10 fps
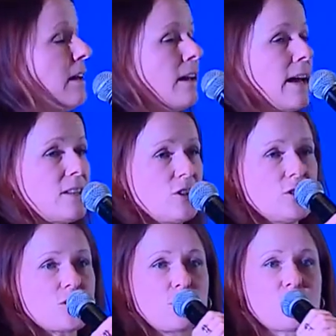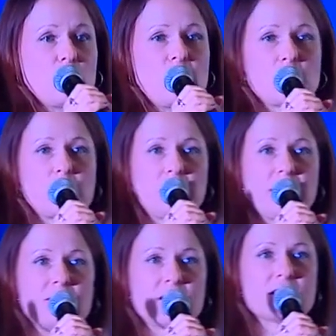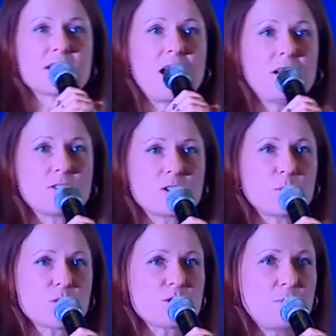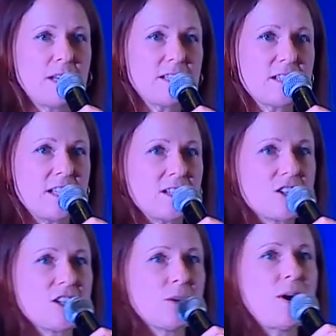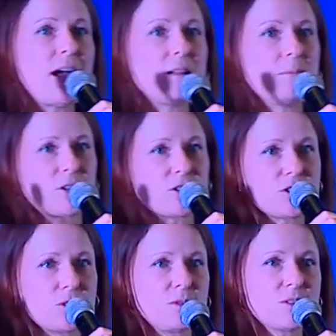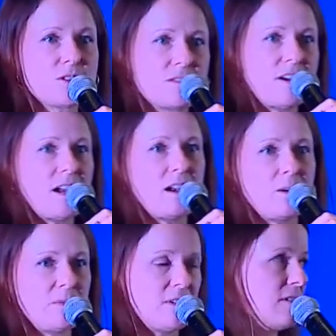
At Kunskapsskolan, we believe it's our responsibility to help our students develop these